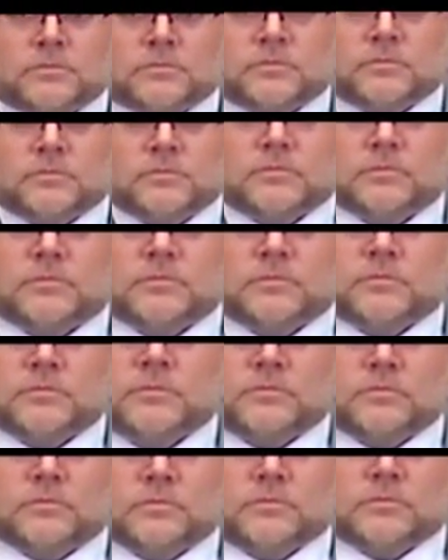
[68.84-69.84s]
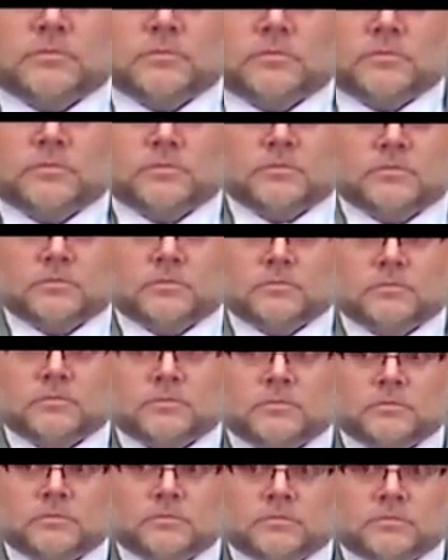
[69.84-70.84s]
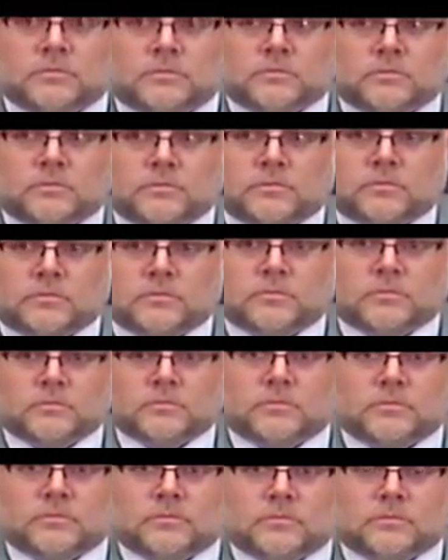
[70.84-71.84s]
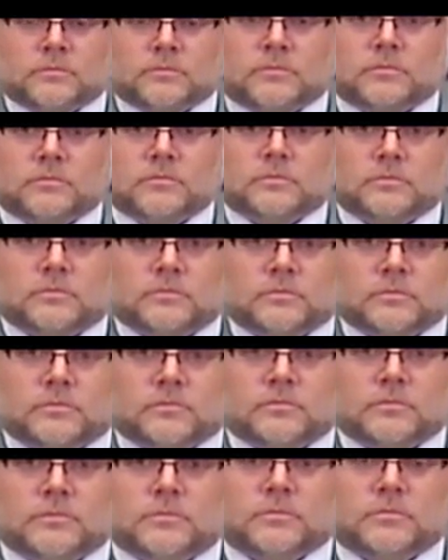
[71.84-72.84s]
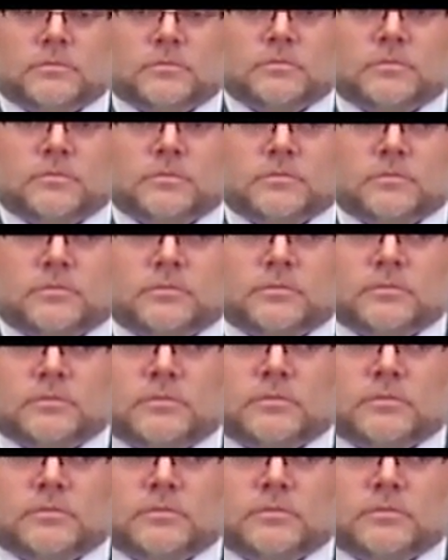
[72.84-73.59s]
[no speech]